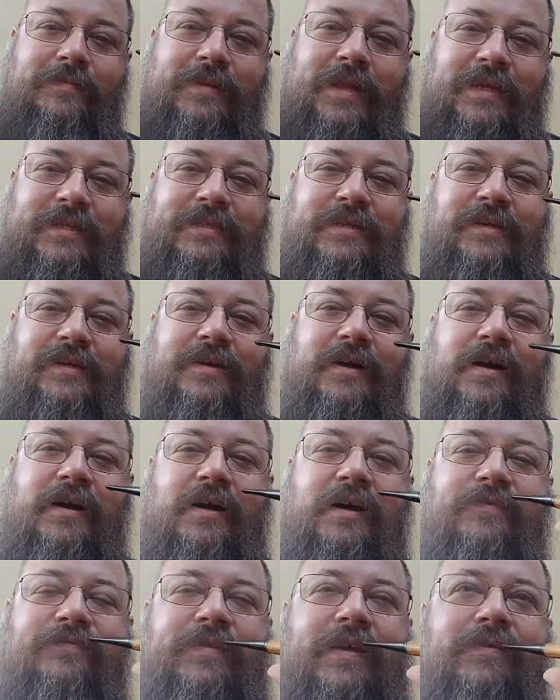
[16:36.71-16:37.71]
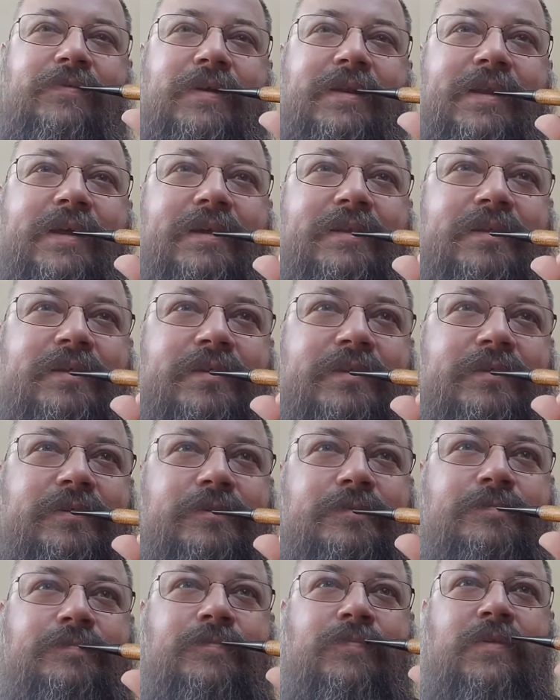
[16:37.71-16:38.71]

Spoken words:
And they took off. They went down the hill.